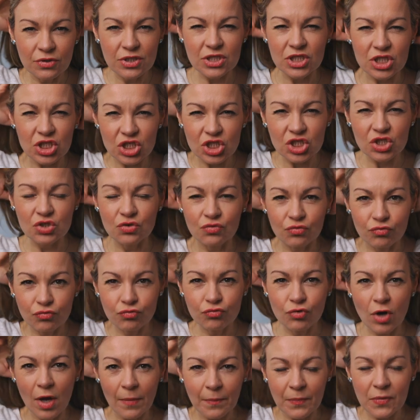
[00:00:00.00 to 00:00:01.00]

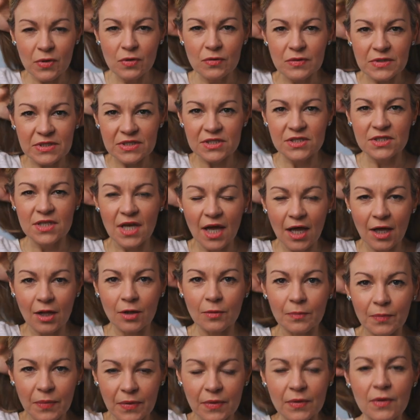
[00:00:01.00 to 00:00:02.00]
scrub your
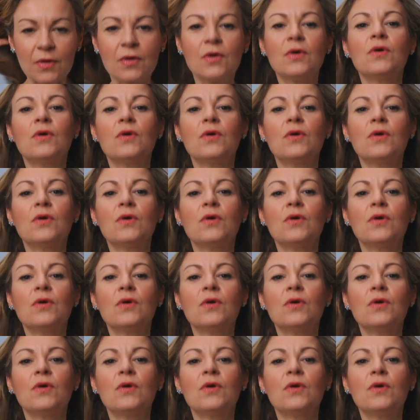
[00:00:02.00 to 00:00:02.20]
scalp